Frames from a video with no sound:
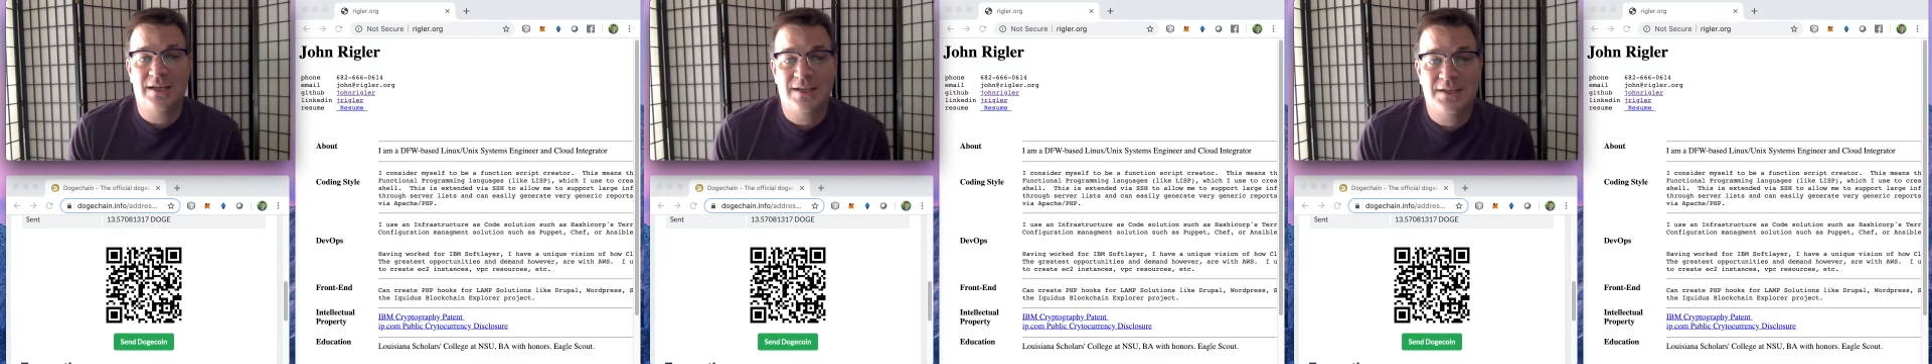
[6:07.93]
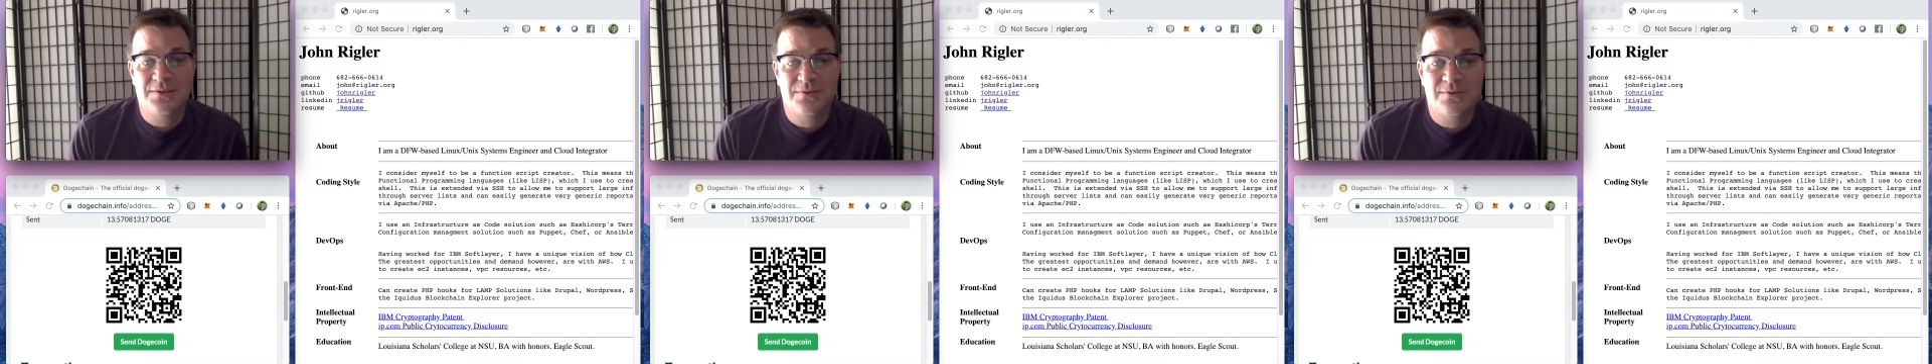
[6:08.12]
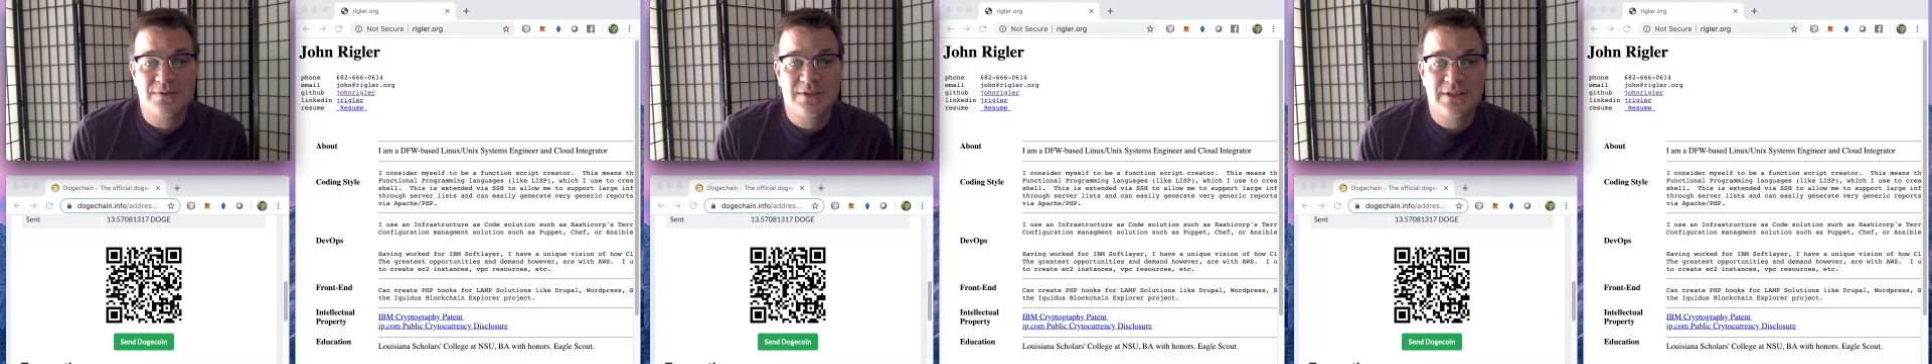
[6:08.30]

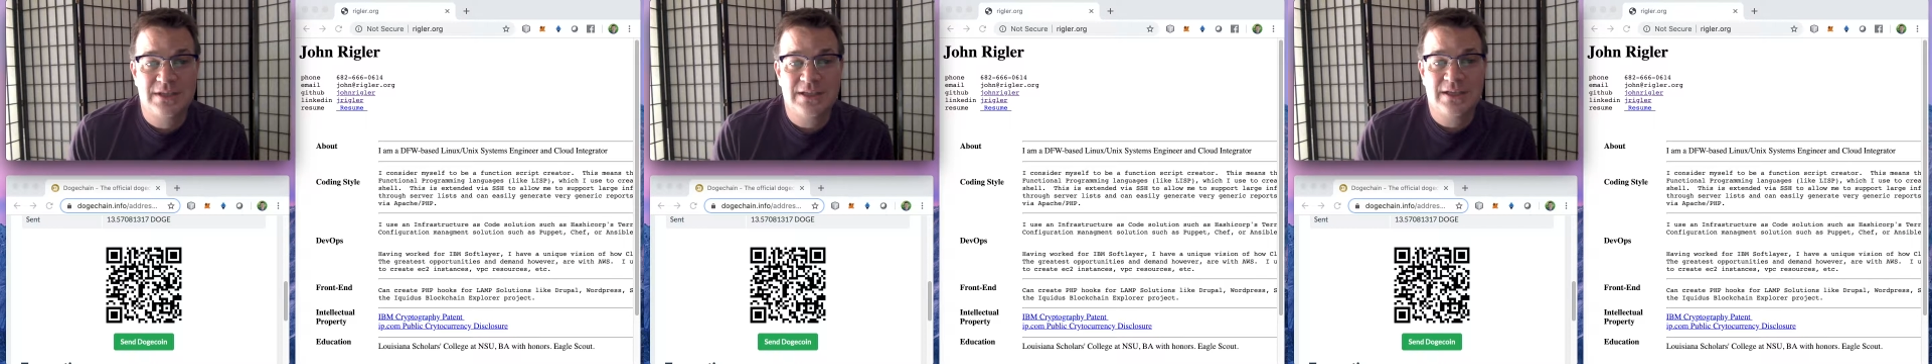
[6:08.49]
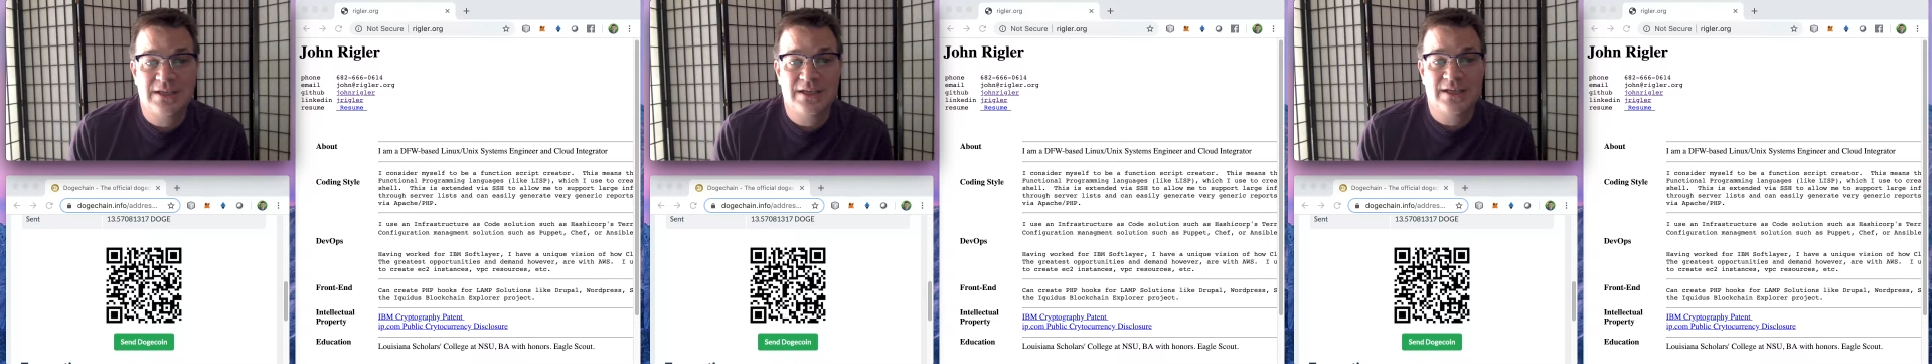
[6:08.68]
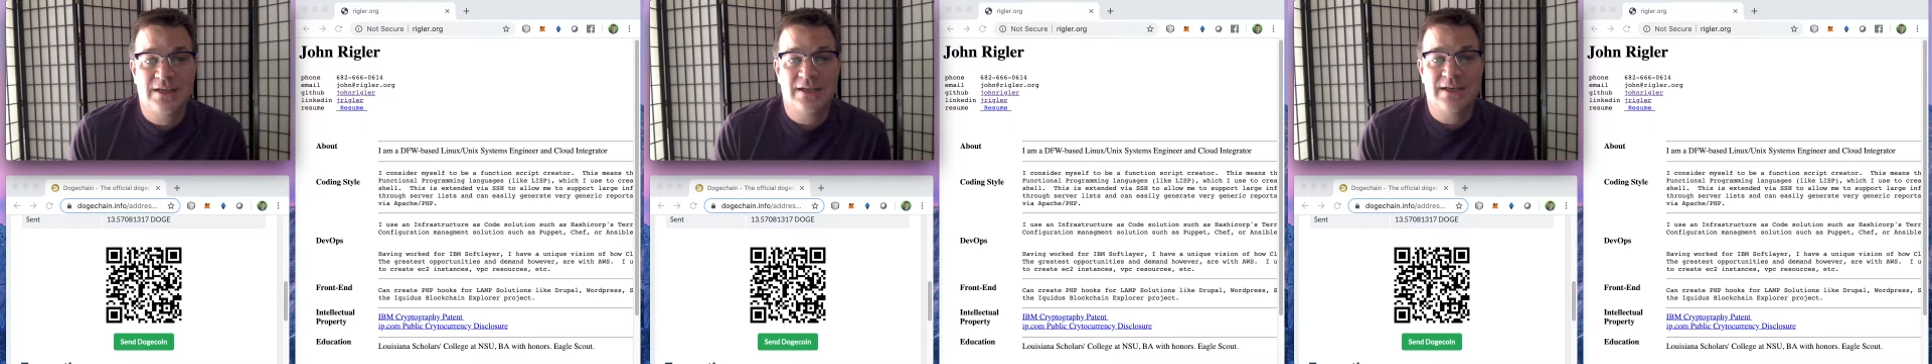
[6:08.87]
interesting
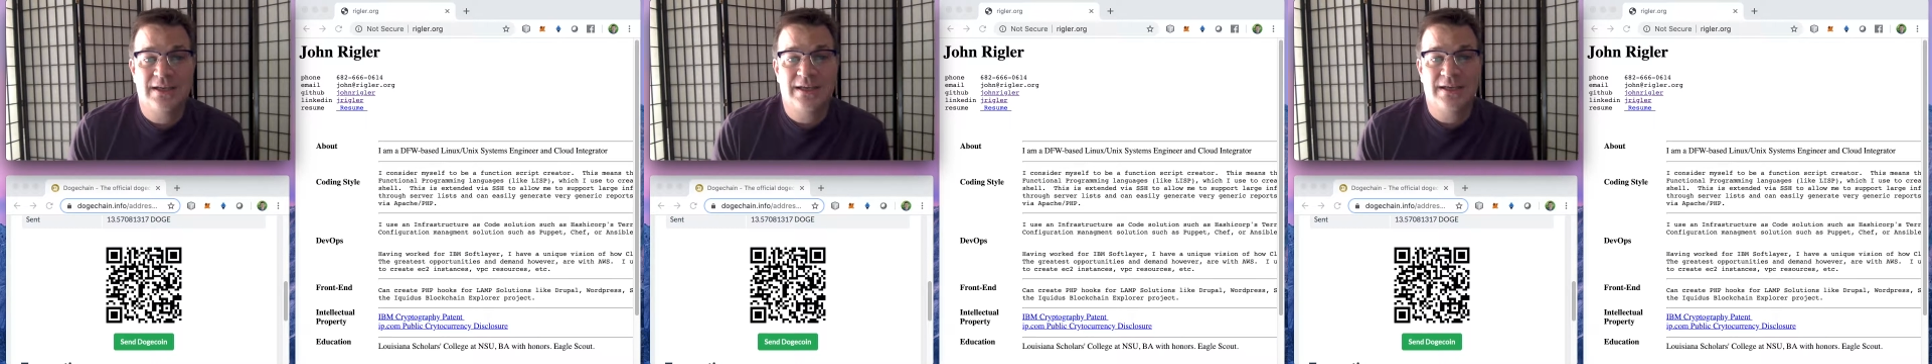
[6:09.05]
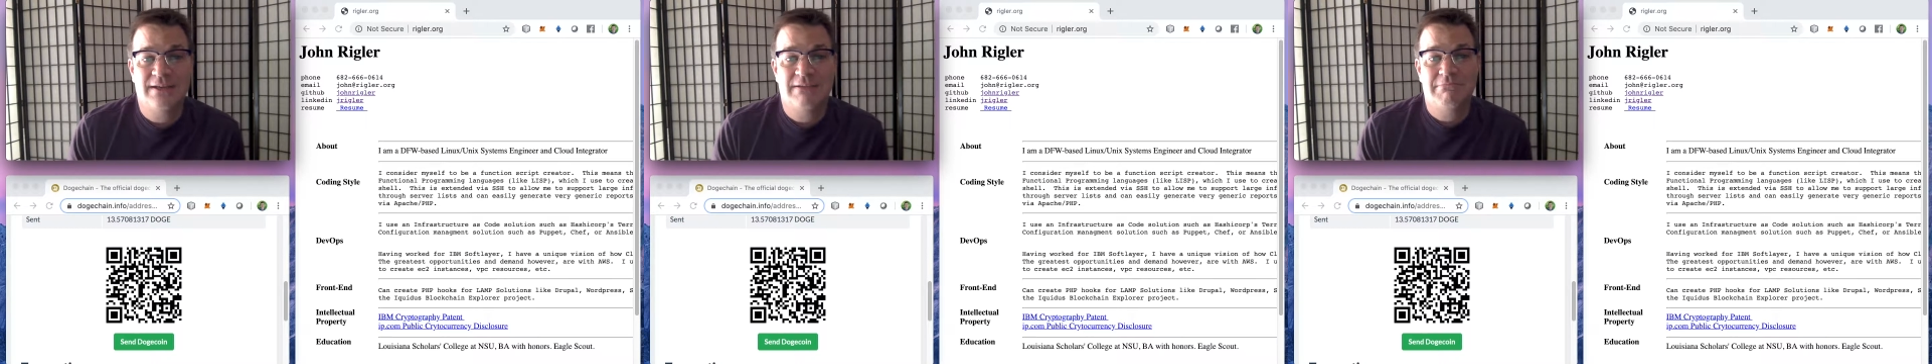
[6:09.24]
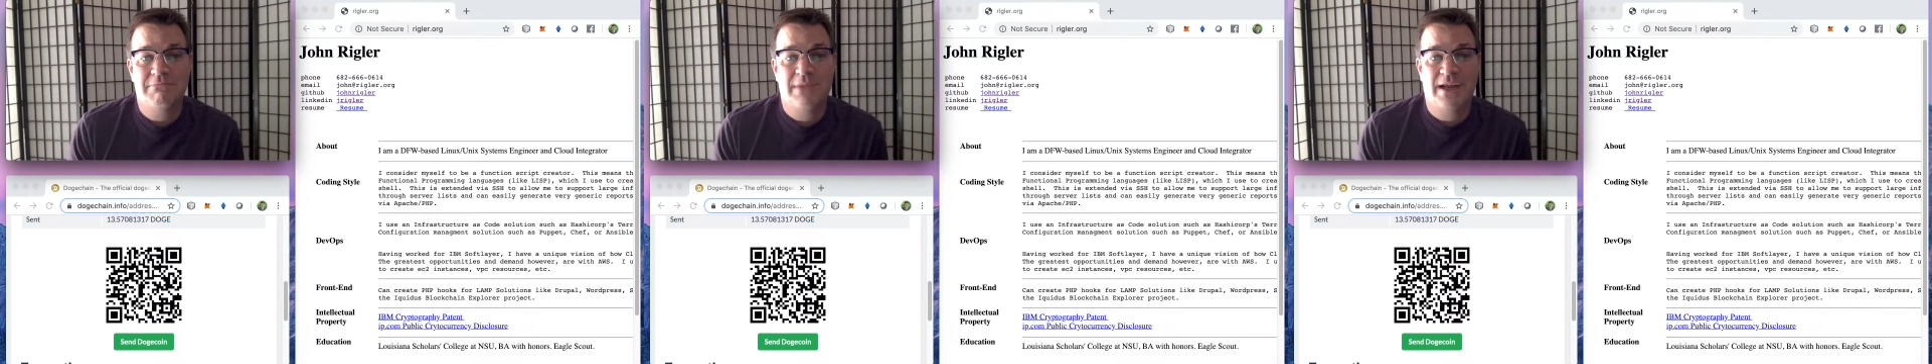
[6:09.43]

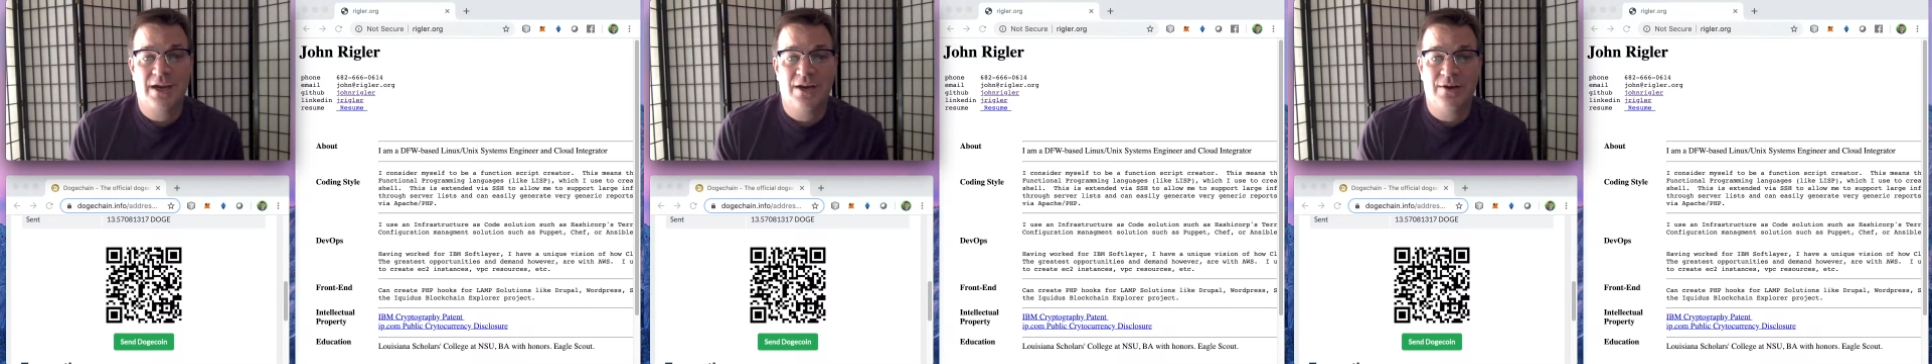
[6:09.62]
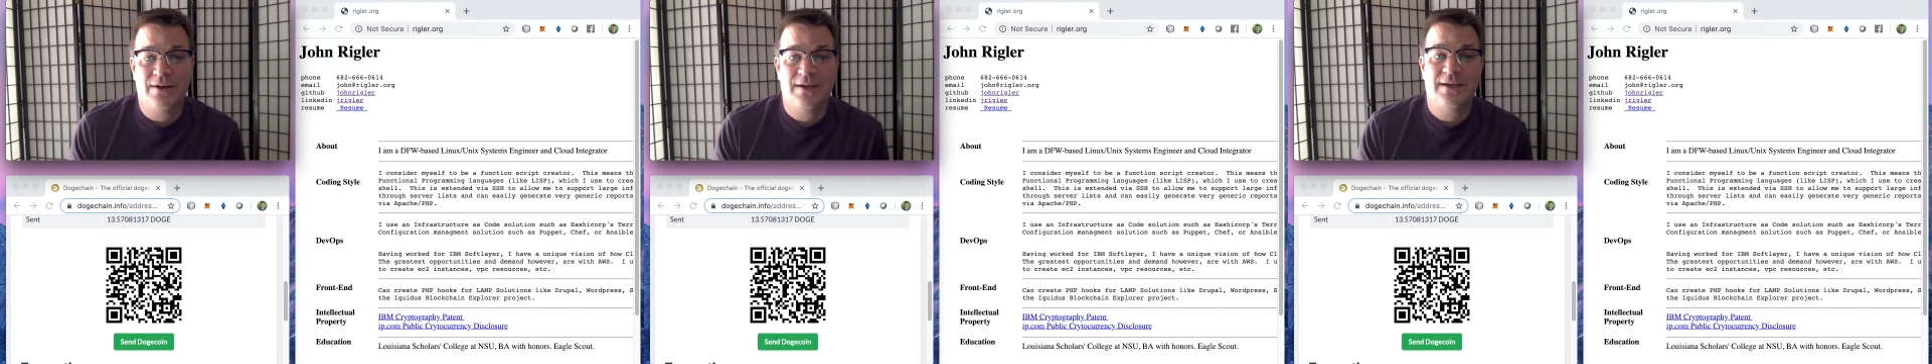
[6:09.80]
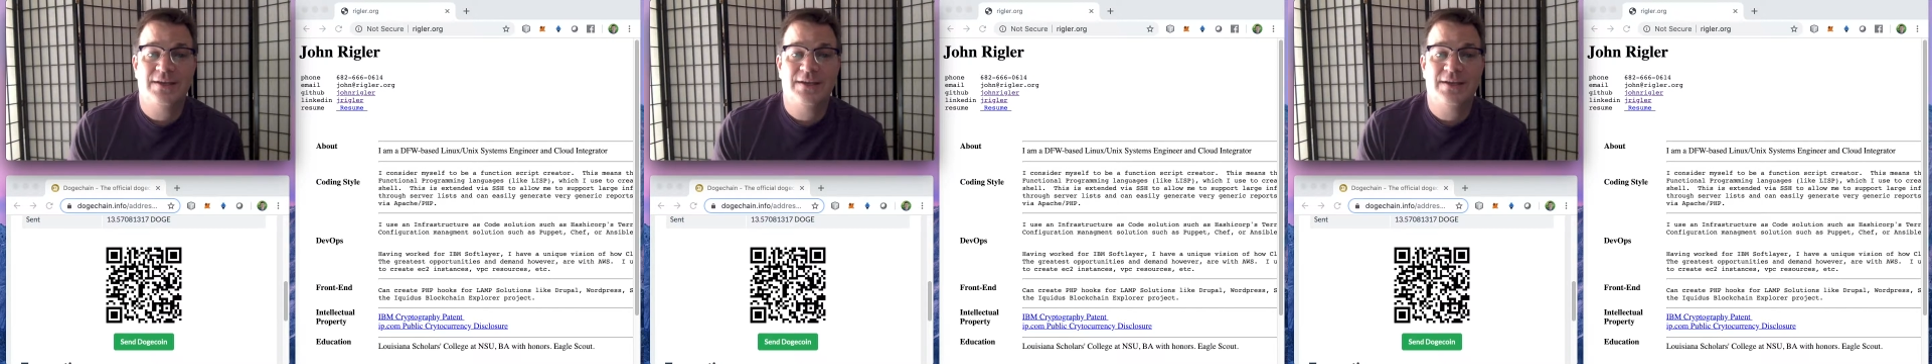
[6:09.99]
area.